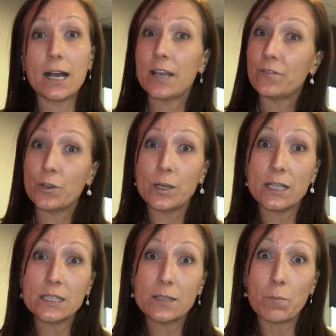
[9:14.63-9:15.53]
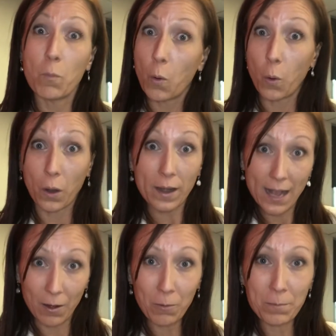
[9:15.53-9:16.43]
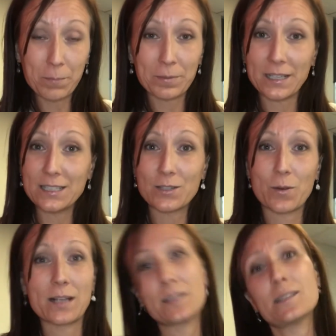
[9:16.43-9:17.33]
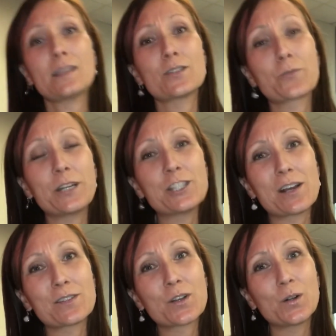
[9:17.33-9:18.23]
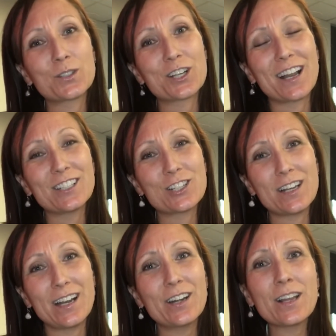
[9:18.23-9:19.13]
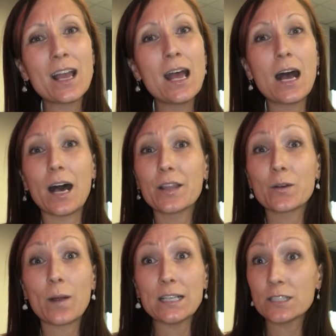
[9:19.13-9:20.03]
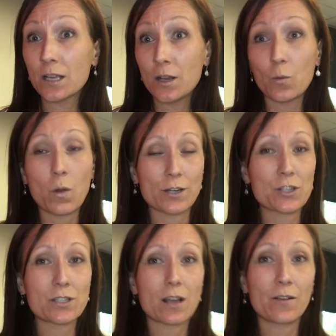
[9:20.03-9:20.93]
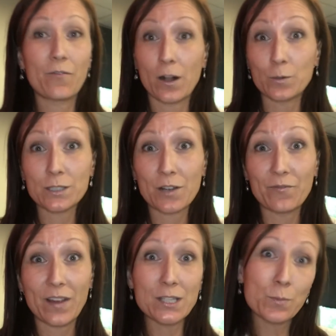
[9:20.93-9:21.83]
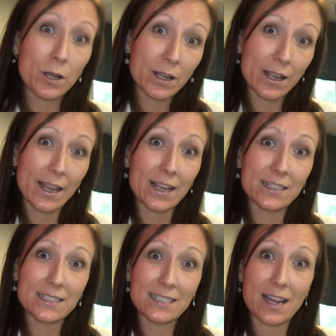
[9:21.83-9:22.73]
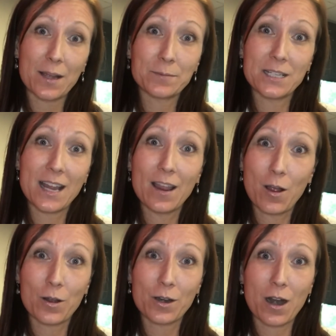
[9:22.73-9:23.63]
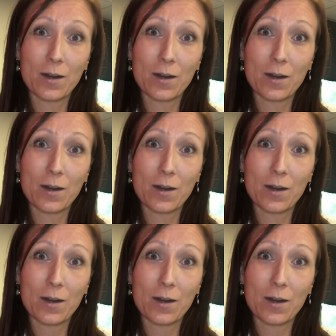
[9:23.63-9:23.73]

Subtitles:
If you need more help, please don't hesitate to reach out to Culture Engineered. Otherwise, follow us on Facebook and stay up to date on